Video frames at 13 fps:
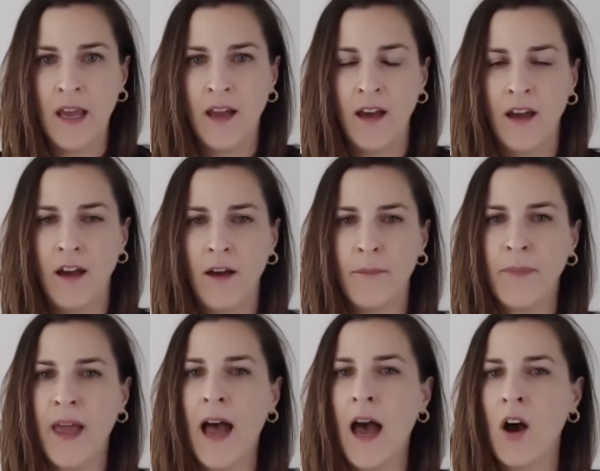
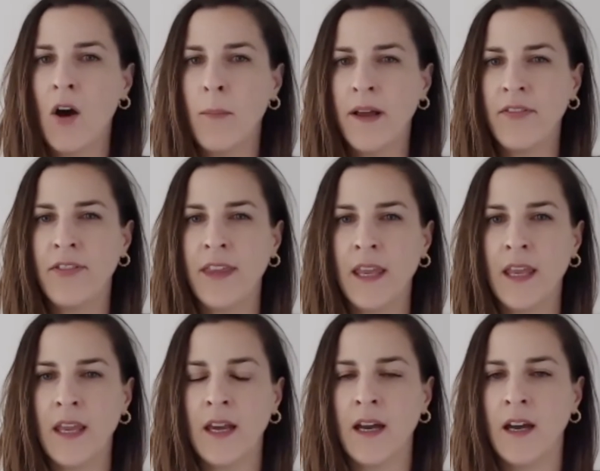How about
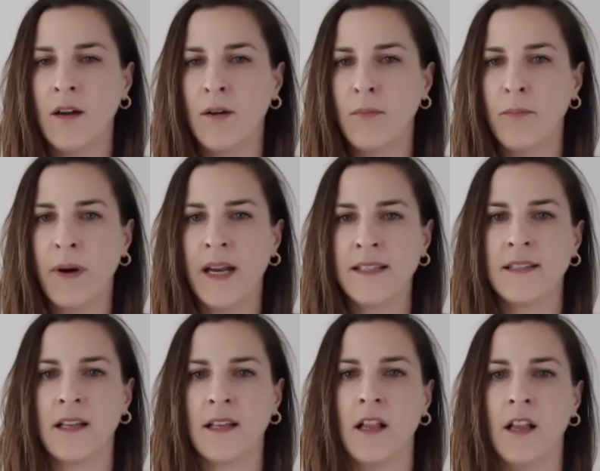the
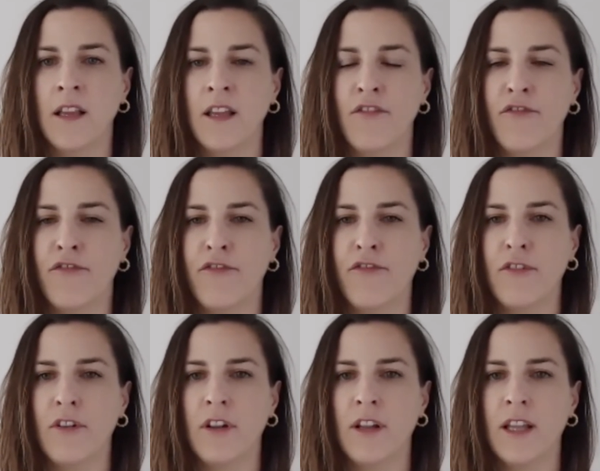bicycle? If,
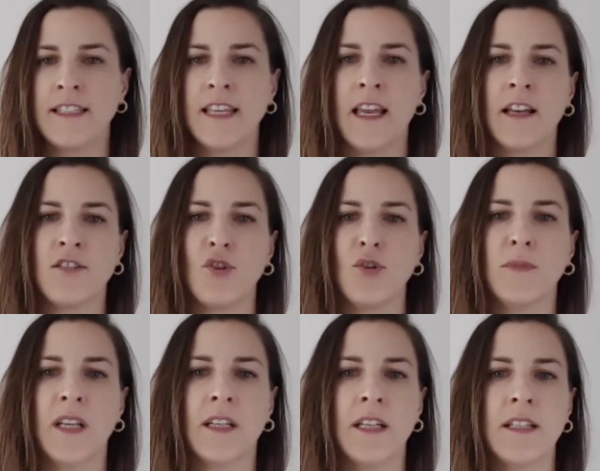let's say, assume
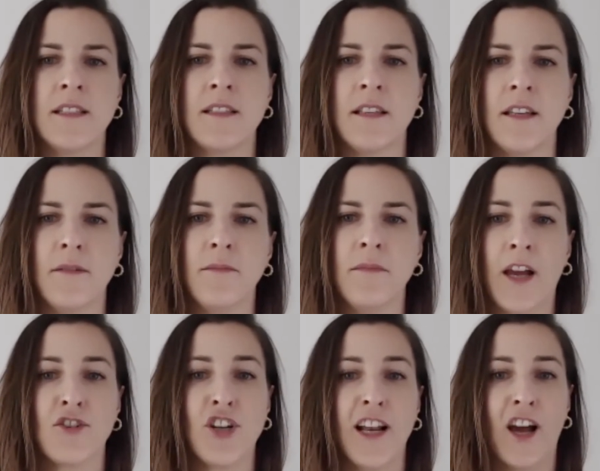that it's
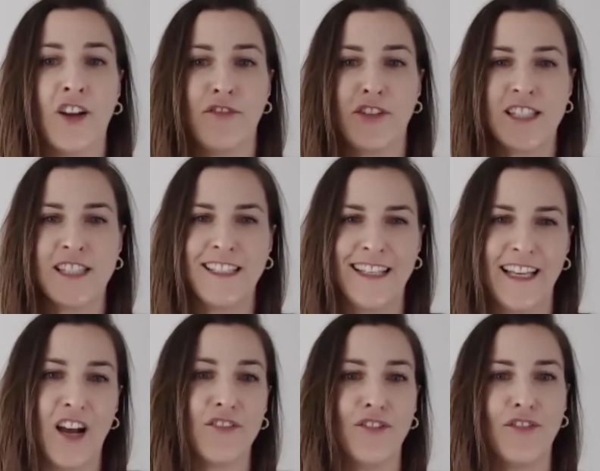actually out of the
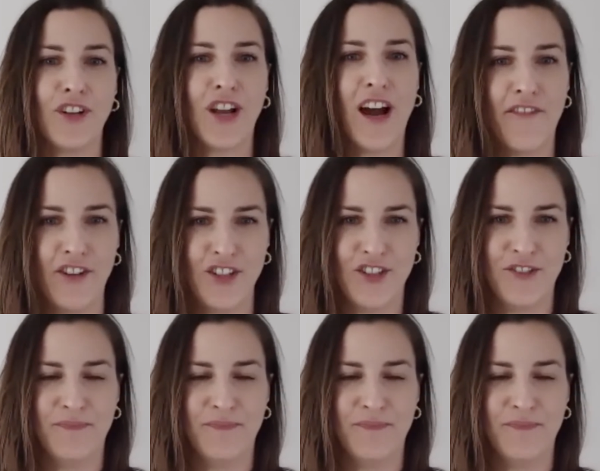city, out of the coverage.